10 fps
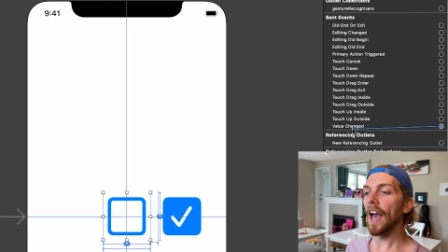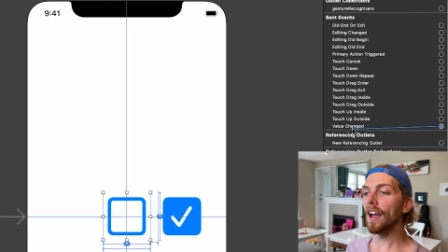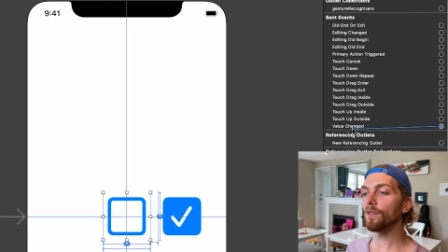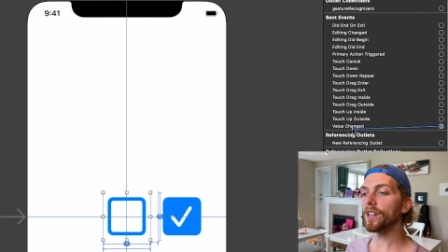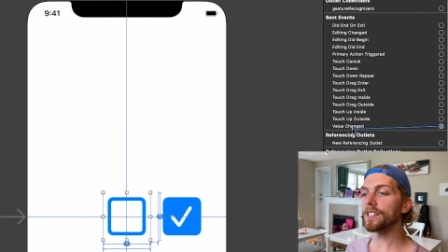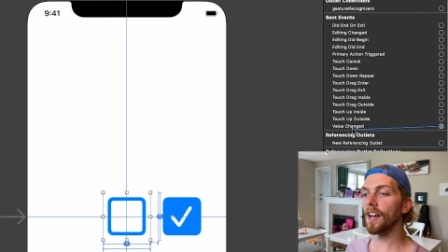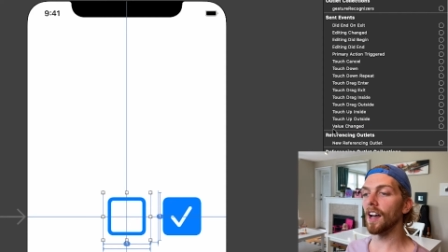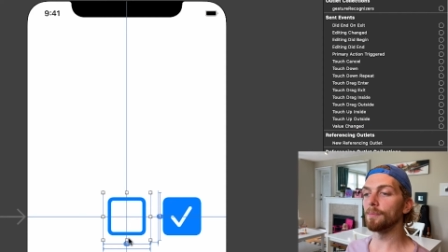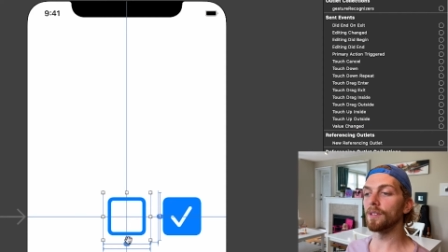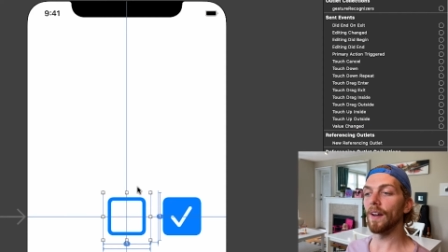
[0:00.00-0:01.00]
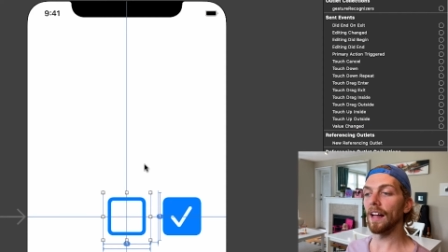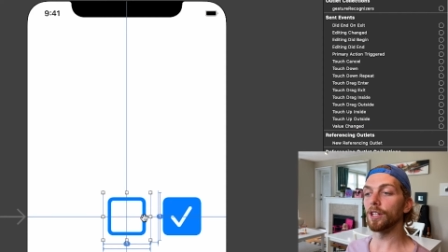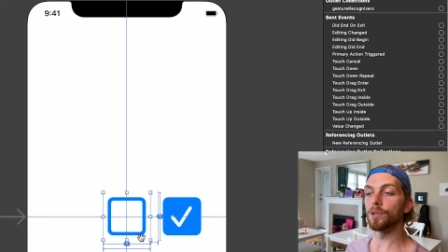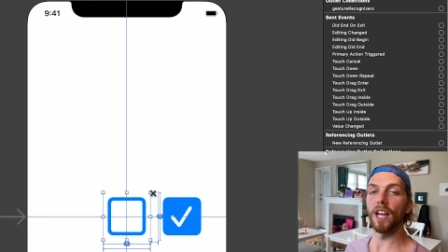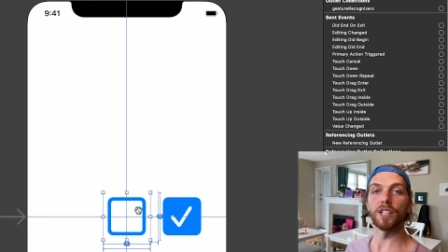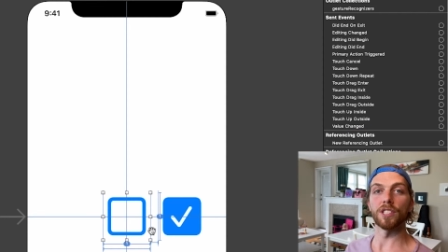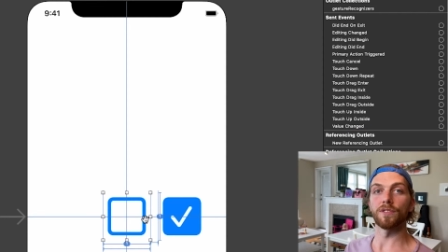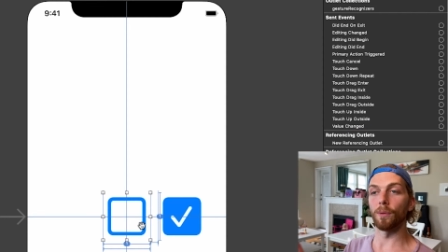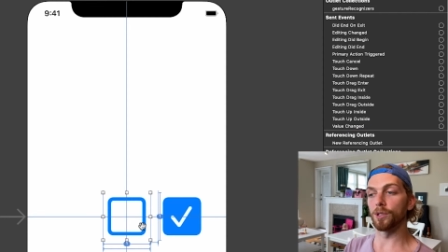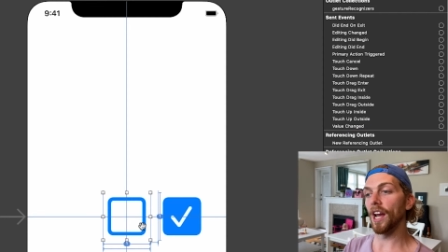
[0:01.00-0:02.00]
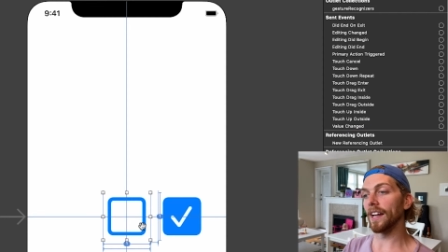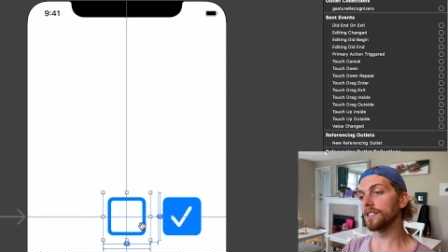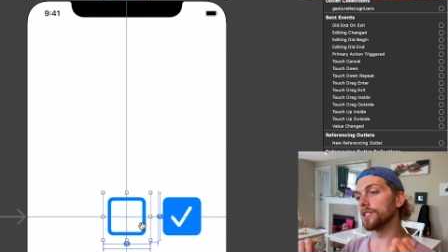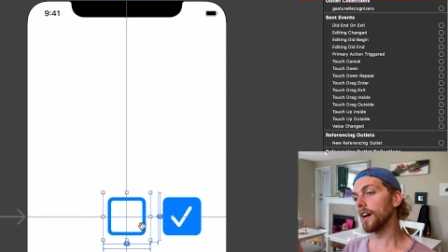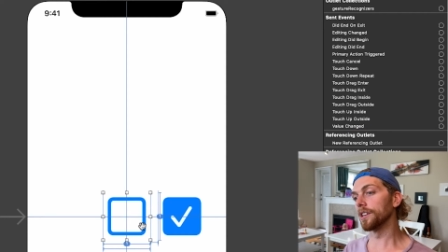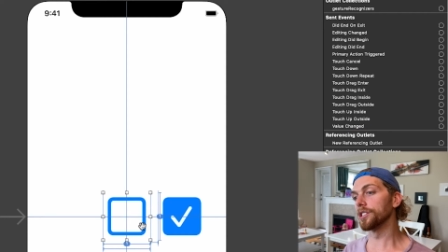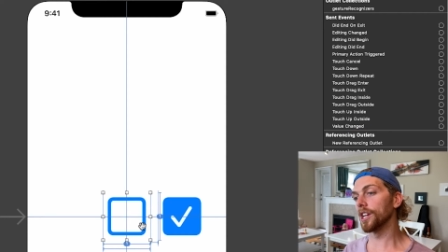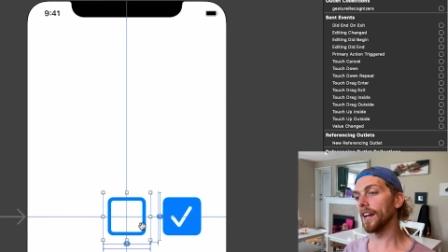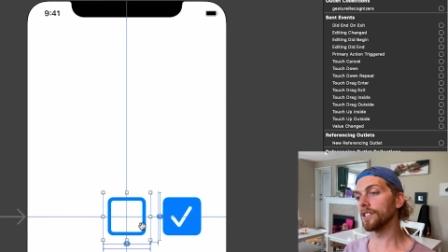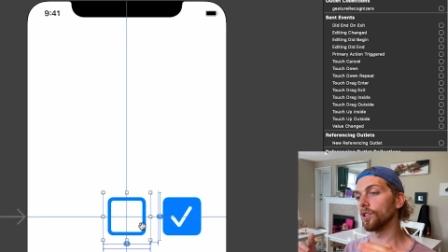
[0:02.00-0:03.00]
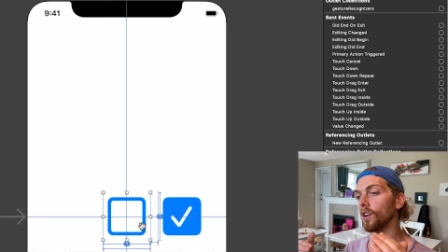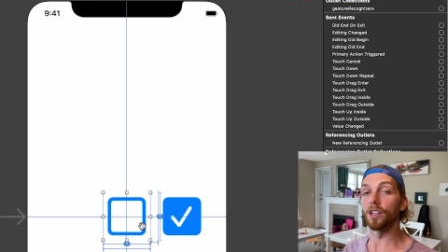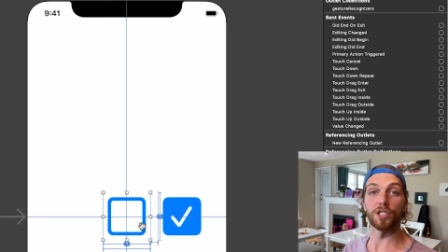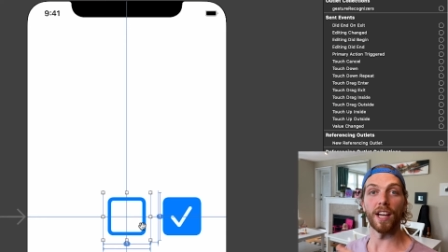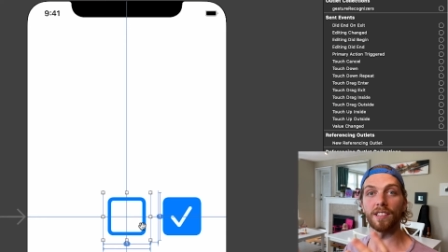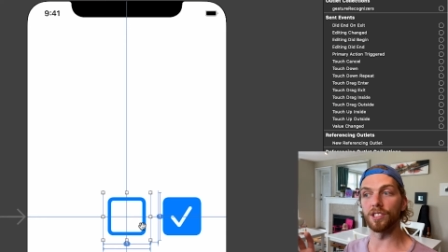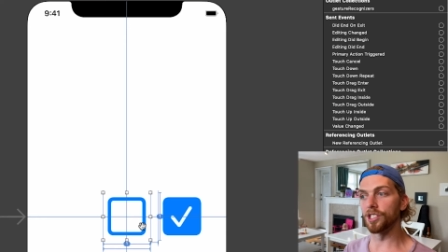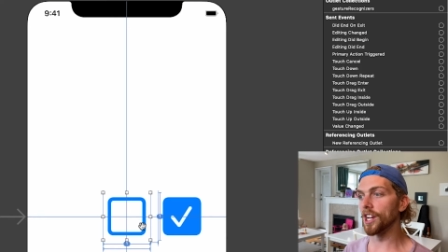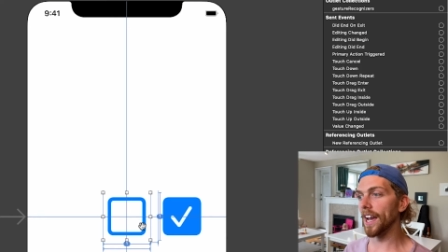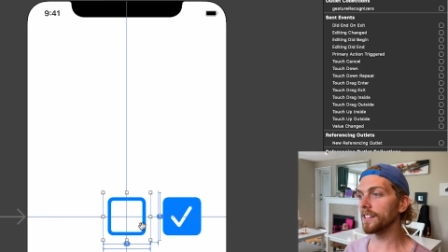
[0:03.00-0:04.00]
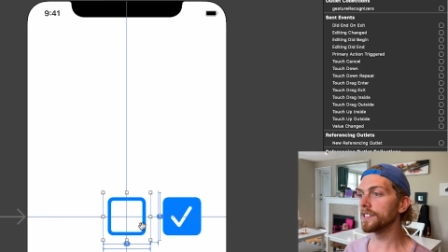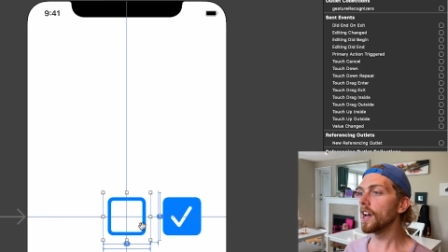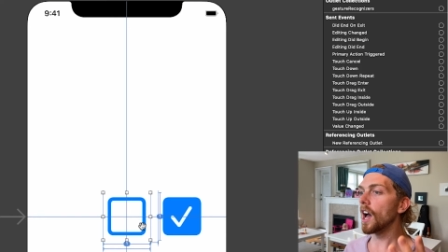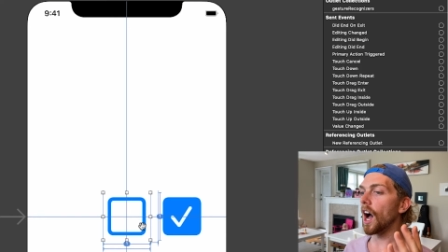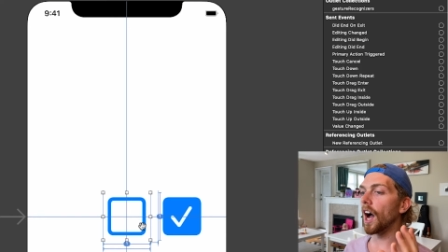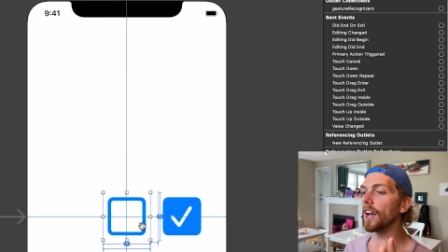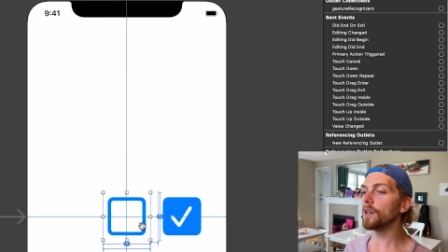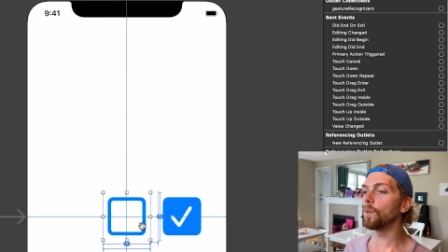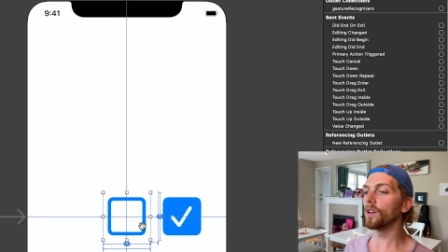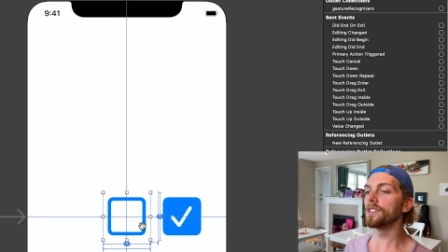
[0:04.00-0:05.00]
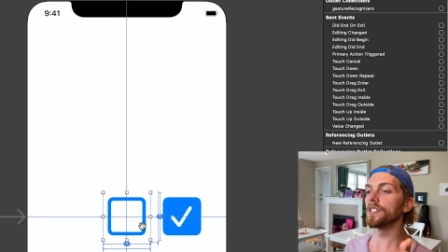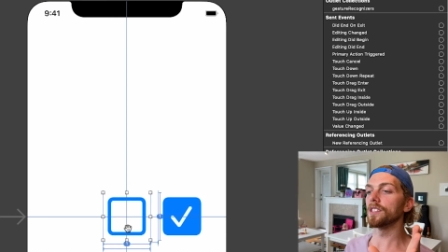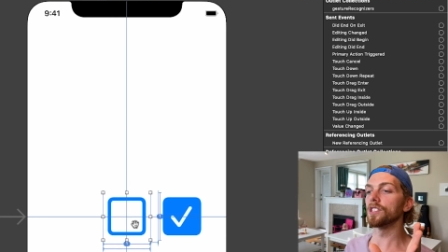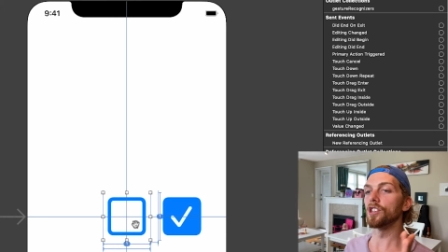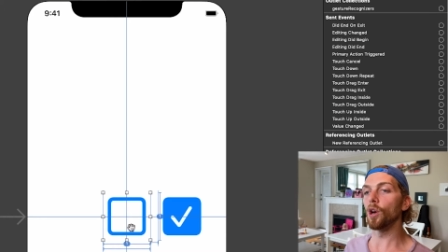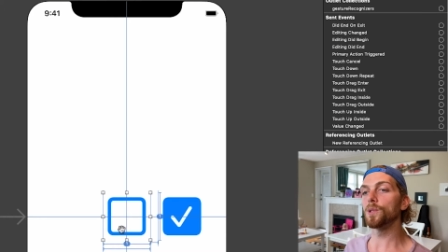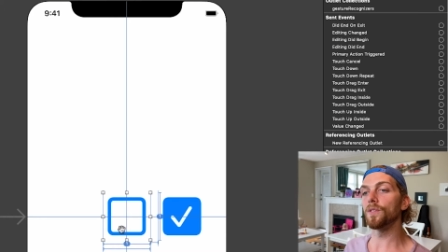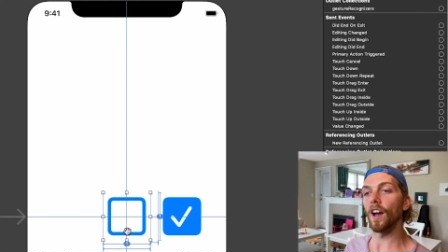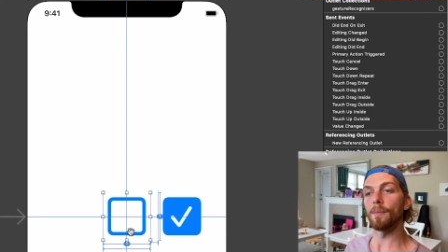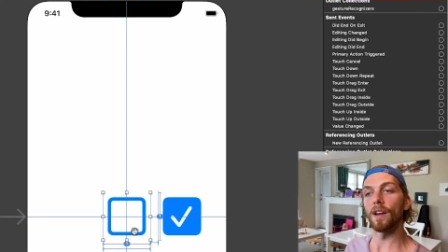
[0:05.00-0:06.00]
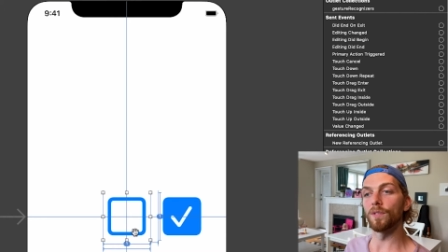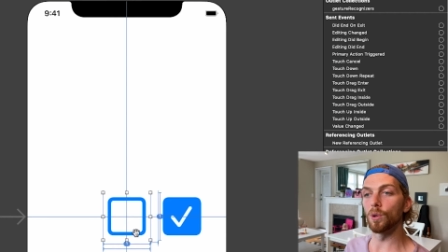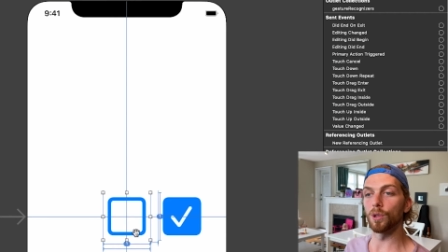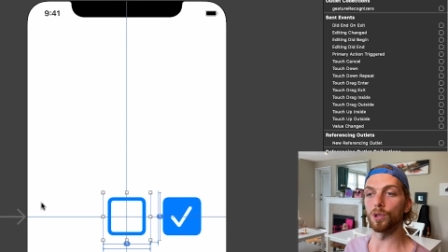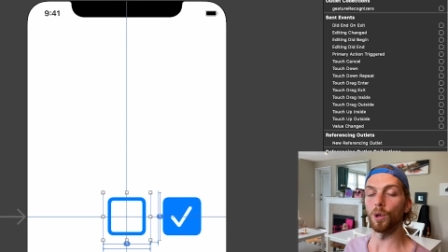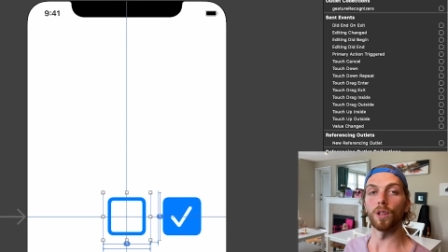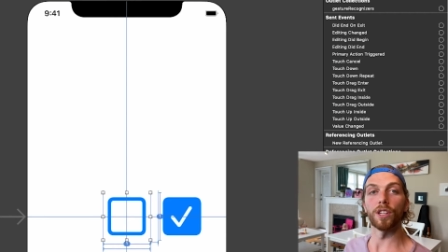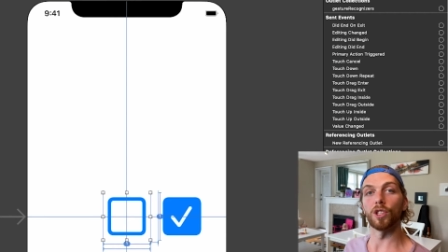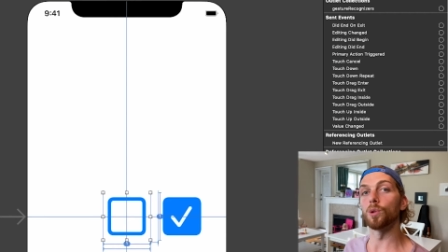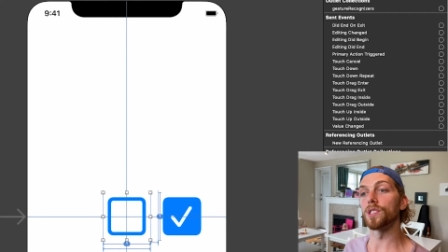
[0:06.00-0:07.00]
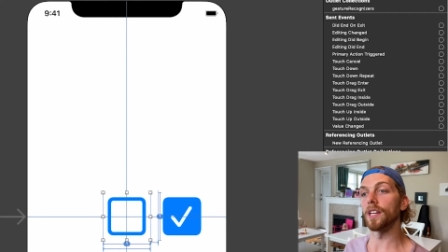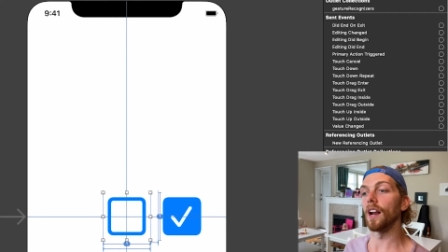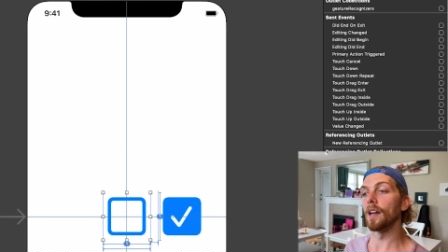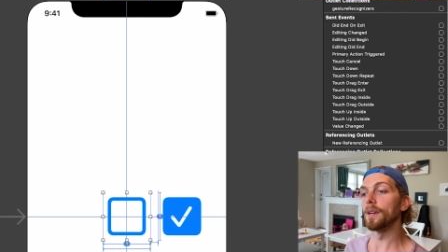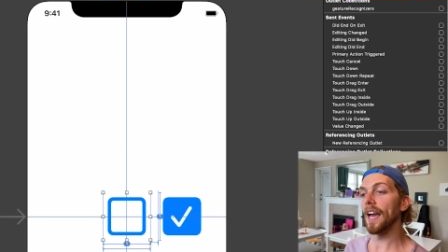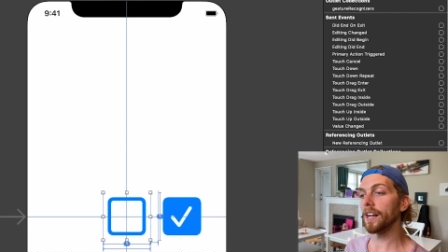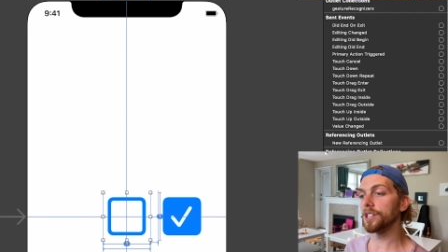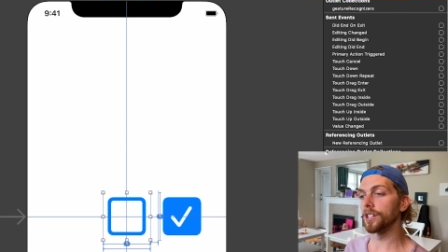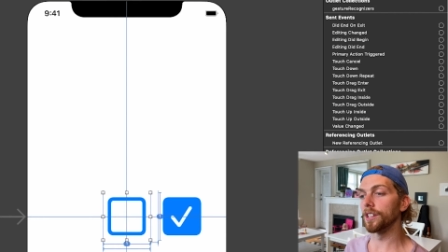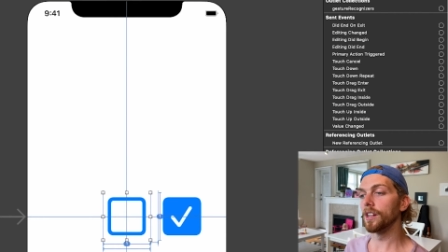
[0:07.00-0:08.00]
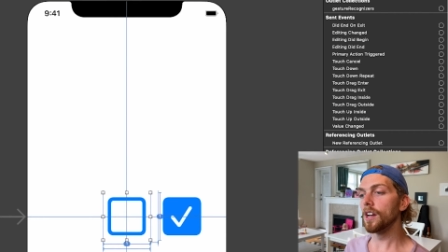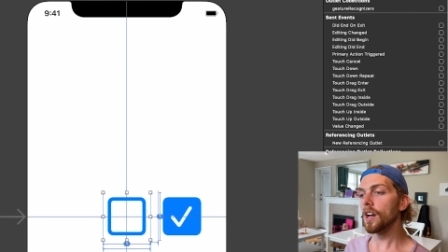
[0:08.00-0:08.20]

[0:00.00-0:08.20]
Every time the value changes from checked to unchecked or unchecked to checked, I want it to notify my view controller using an IB action.